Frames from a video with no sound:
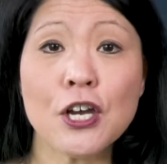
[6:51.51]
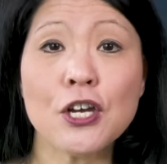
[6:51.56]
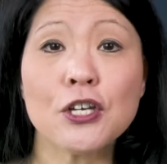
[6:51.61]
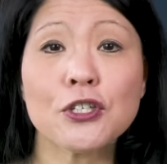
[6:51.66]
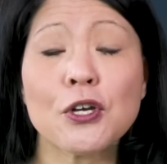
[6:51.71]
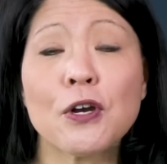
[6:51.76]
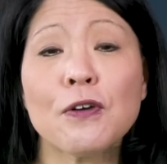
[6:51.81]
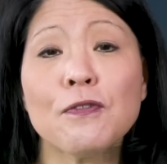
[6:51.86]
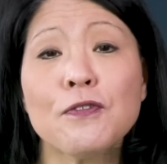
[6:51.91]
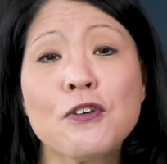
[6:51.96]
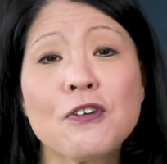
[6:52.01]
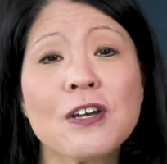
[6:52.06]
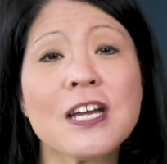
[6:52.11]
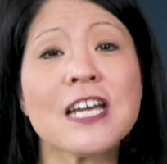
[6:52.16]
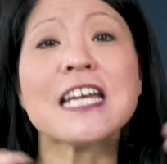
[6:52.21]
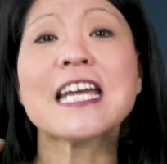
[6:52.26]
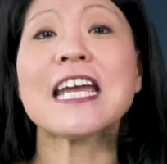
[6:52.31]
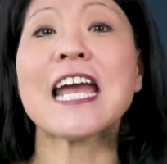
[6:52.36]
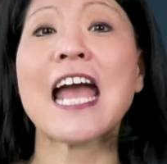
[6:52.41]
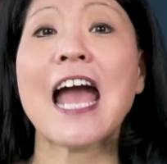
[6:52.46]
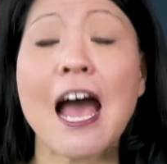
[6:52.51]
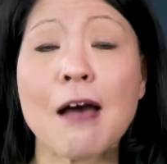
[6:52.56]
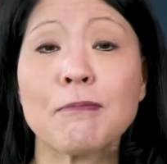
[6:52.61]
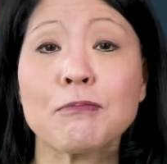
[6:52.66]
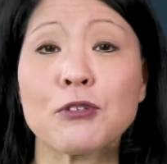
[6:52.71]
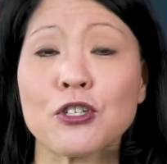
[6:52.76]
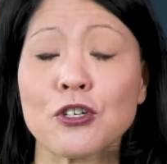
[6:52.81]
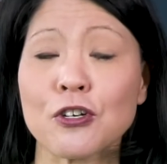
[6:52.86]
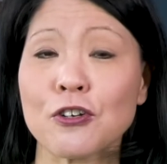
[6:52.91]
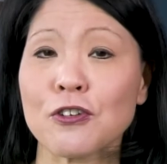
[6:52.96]
So if you can
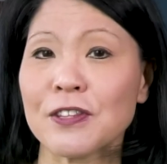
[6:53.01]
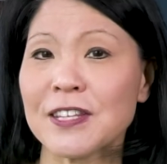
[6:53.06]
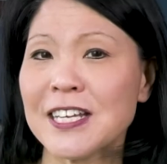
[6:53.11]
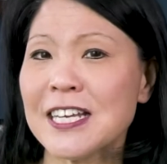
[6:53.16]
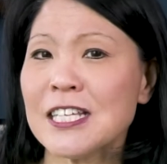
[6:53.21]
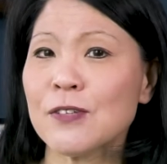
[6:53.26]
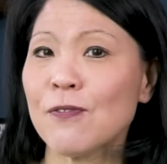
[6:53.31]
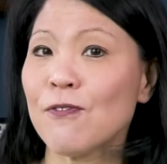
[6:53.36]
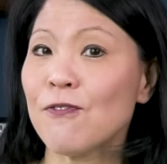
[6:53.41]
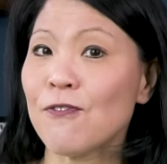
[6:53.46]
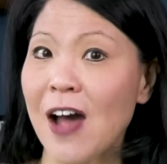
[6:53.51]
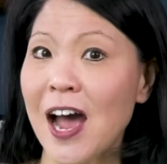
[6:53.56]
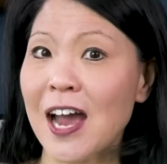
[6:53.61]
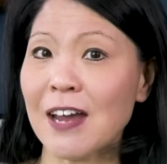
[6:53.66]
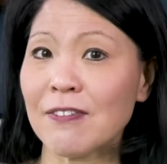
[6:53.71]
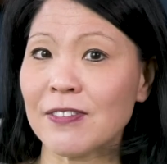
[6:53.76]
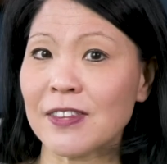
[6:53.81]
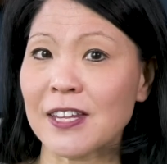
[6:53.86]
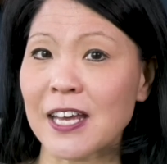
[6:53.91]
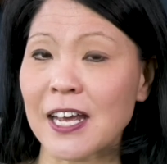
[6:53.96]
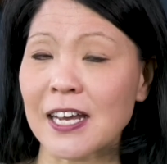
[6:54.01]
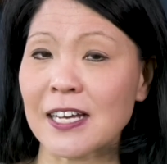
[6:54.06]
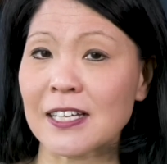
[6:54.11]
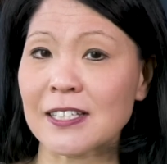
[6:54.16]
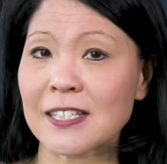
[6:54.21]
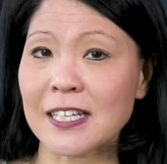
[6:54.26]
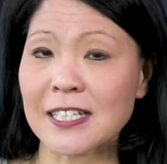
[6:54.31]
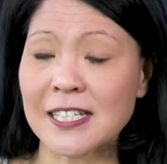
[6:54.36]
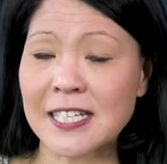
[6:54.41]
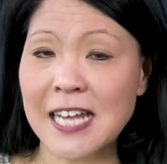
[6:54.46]
capture these 5
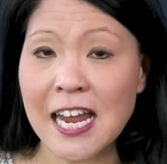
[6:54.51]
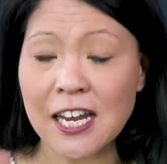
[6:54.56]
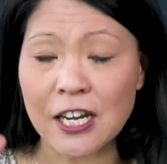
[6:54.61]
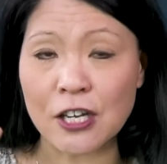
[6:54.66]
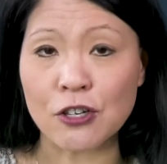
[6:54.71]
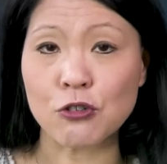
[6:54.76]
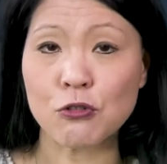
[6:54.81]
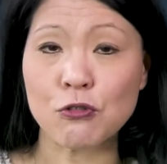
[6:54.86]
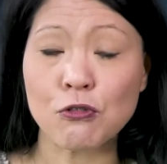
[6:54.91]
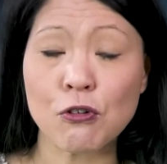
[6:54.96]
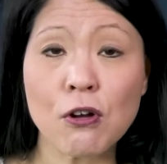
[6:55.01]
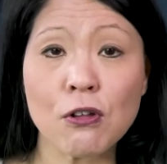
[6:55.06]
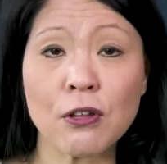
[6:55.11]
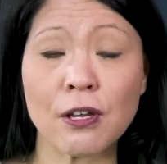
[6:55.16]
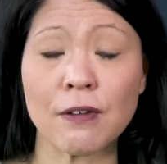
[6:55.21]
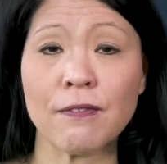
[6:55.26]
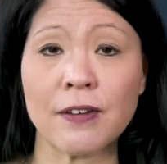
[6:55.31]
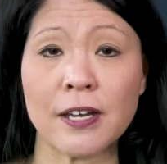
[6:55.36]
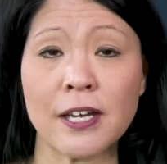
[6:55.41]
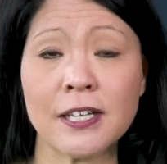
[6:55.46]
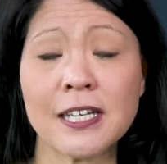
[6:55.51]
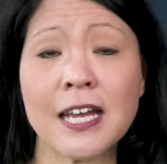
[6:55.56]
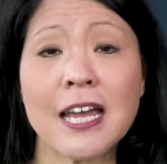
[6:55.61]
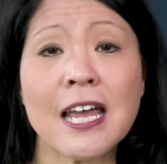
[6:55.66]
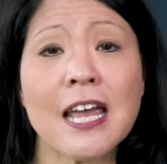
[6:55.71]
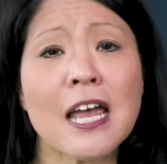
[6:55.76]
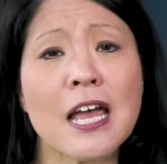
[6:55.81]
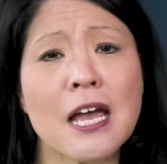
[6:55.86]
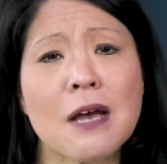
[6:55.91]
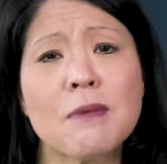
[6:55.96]
things and take control of it,
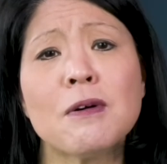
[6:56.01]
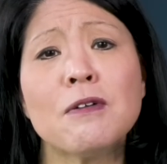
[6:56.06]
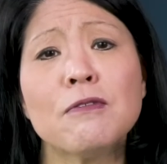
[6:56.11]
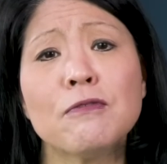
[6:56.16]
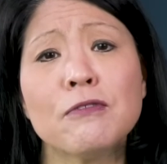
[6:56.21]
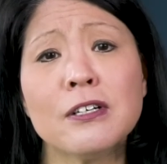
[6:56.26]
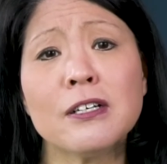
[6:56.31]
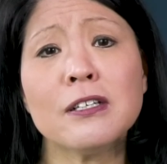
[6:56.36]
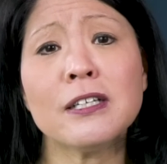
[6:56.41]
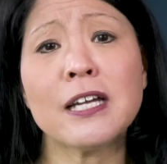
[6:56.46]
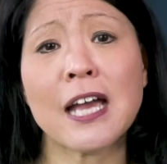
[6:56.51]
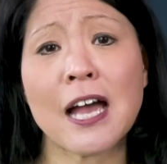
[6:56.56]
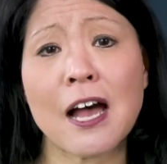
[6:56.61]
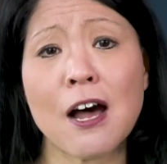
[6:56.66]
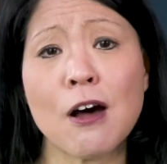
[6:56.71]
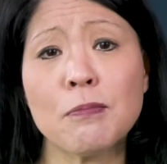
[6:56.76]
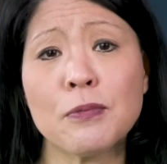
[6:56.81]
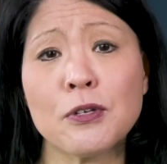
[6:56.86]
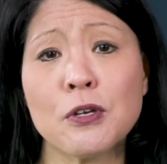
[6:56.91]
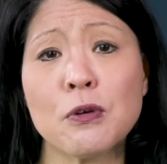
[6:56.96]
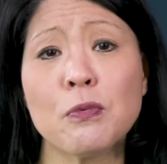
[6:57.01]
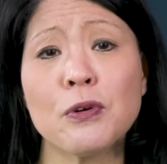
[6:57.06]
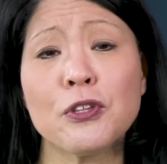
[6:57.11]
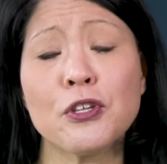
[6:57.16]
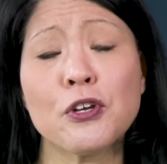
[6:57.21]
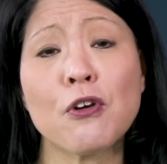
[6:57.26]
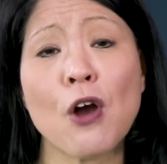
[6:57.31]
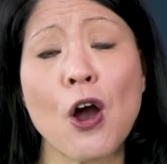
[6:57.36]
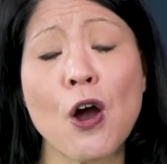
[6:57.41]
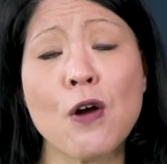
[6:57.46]
it will really help you with
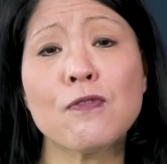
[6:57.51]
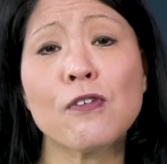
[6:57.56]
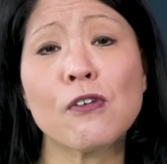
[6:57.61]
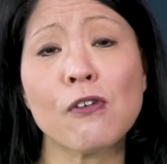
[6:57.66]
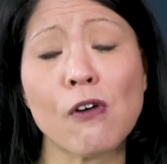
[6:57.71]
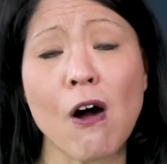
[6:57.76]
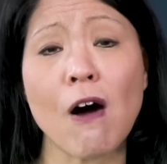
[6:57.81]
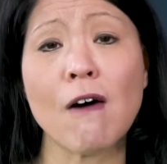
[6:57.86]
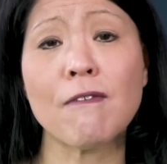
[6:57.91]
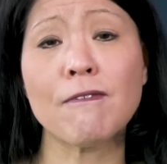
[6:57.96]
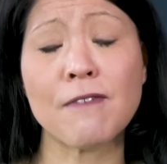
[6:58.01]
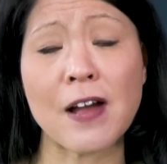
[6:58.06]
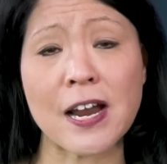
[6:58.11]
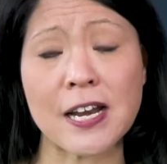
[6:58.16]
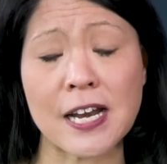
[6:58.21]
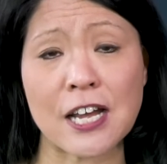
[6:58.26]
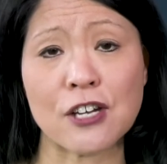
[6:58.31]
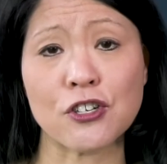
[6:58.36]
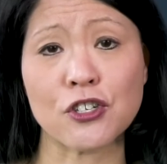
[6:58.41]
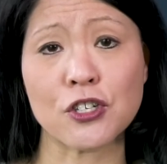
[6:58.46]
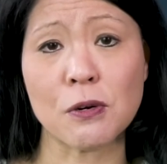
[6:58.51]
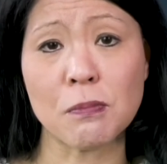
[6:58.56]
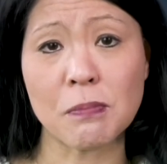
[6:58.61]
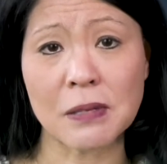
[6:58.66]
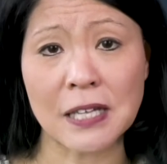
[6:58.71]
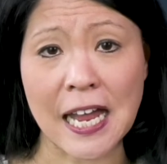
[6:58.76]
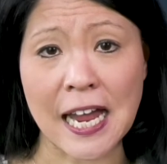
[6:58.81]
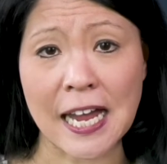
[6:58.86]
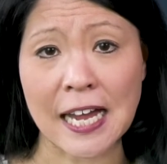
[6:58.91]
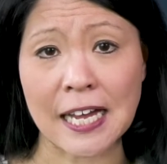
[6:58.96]
your overall financial
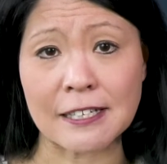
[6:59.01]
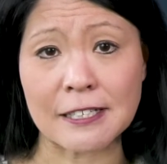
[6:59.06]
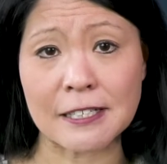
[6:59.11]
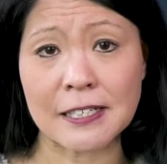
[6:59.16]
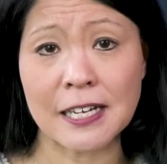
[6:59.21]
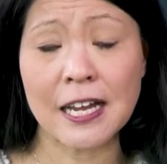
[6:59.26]
plan.